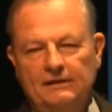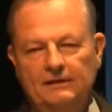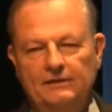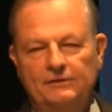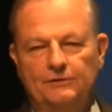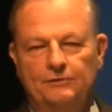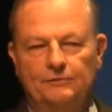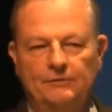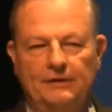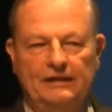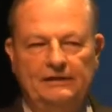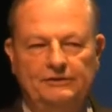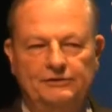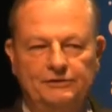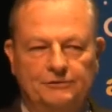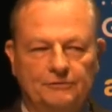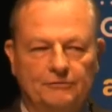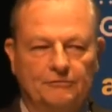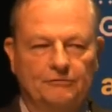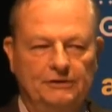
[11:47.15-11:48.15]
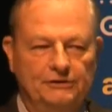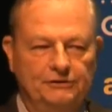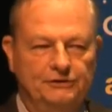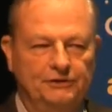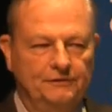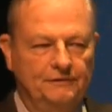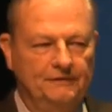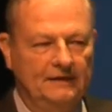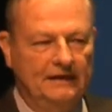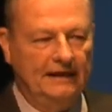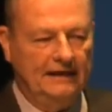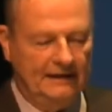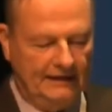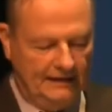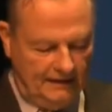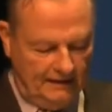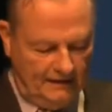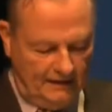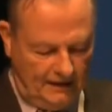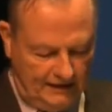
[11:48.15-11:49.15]
to reach
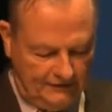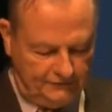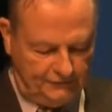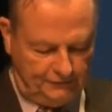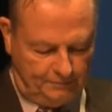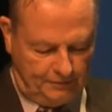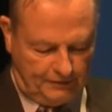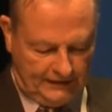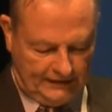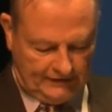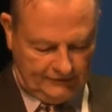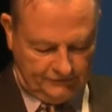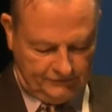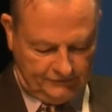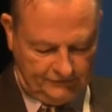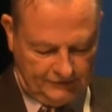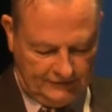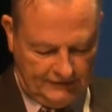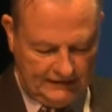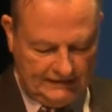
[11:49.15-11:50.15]
rejuvenating hot springs.